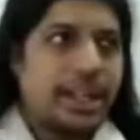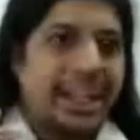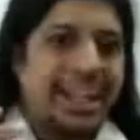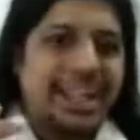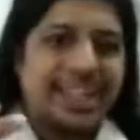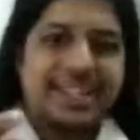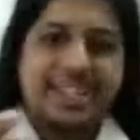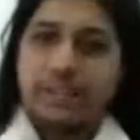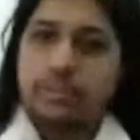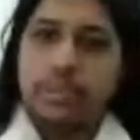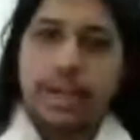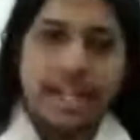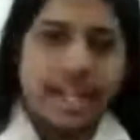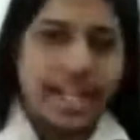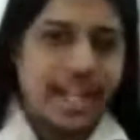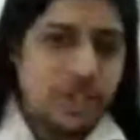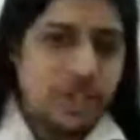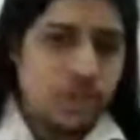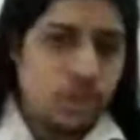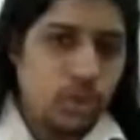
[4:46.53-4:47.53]
either
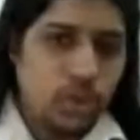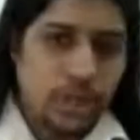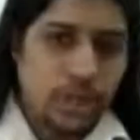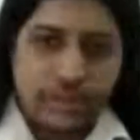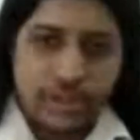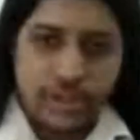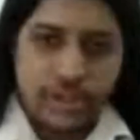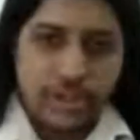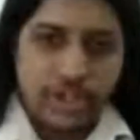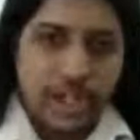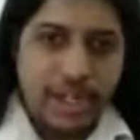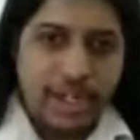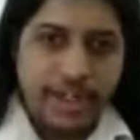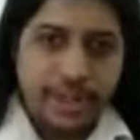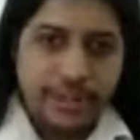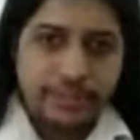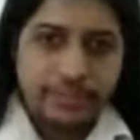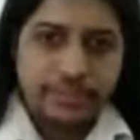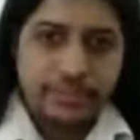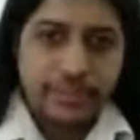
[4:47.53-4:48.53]
somebody has to look after the
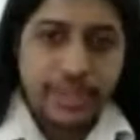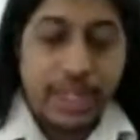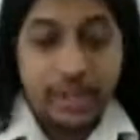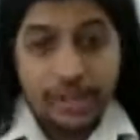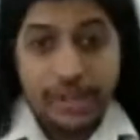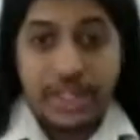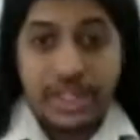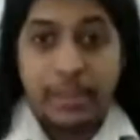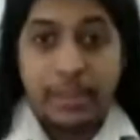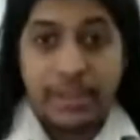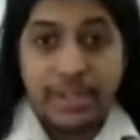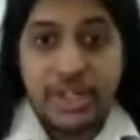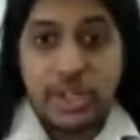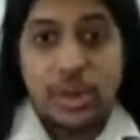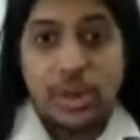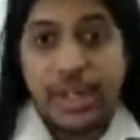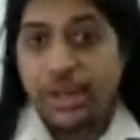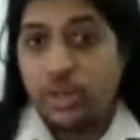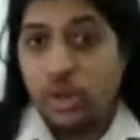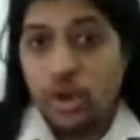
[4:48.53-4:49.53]
child, and this happens
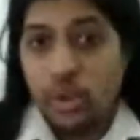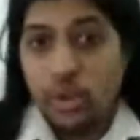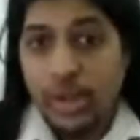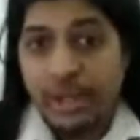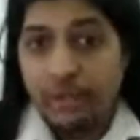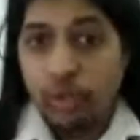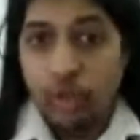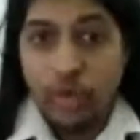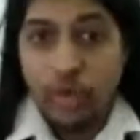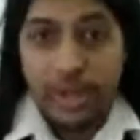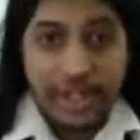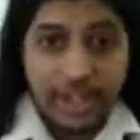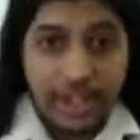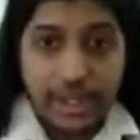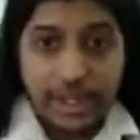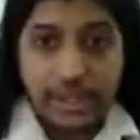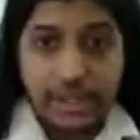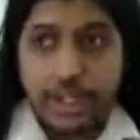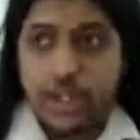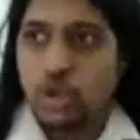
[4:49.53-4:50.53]
like not only for
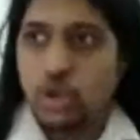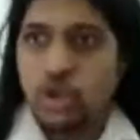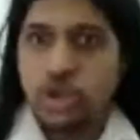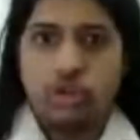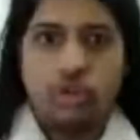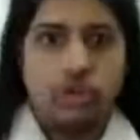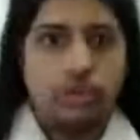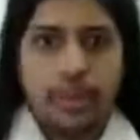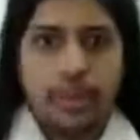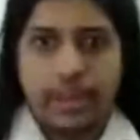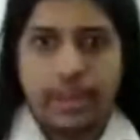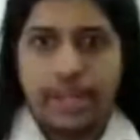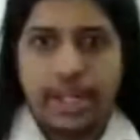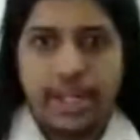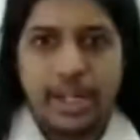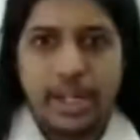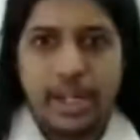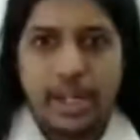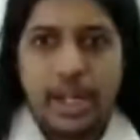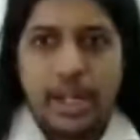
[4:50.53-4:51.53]
kindergarten, it's also for
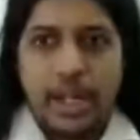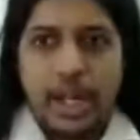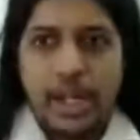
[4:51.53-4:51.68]
primary,